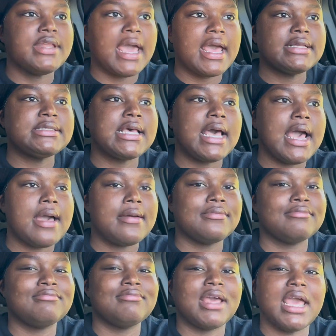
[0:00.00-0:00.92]
that
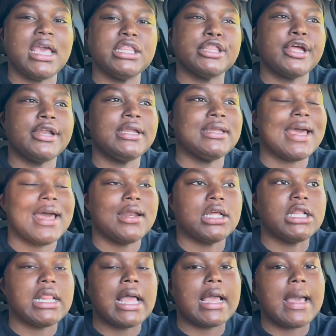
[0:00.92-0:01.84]
time 8:30 9
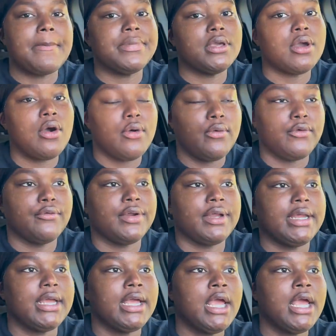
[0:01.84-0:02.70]
o'clock I'll be hungry